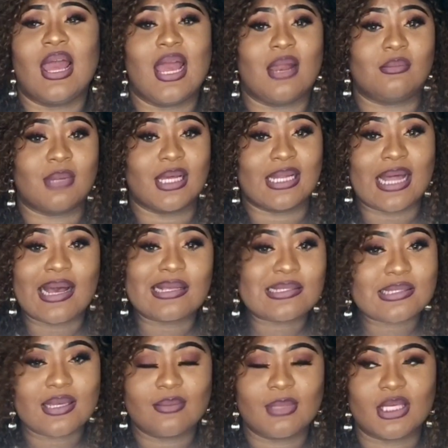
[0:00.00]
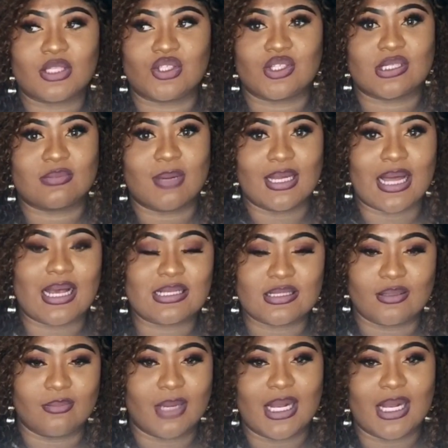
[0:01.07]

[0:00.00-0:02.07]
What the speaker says: and my last name is just my last name.